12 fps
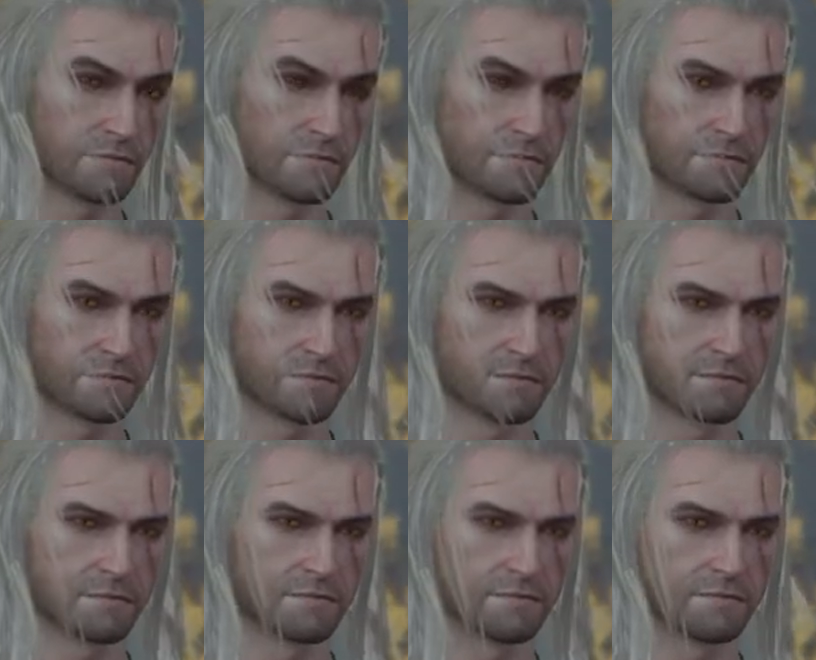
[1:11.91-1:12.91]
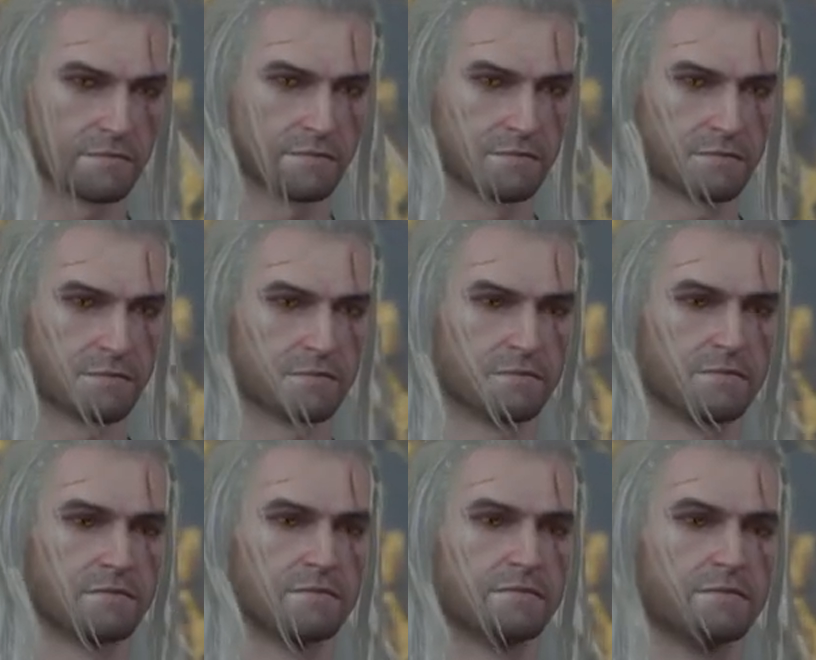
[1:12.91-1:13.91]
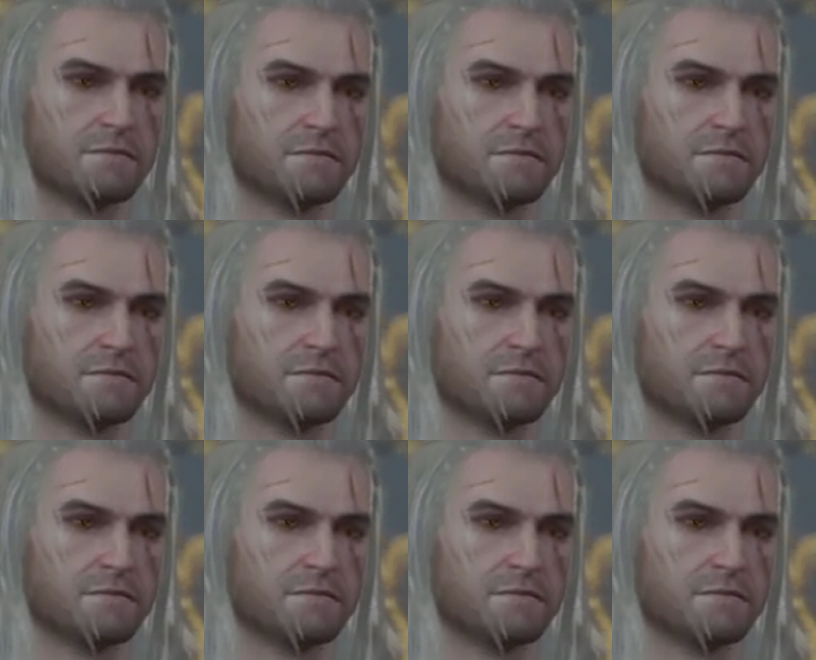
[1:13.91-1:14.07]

Nobody speaks.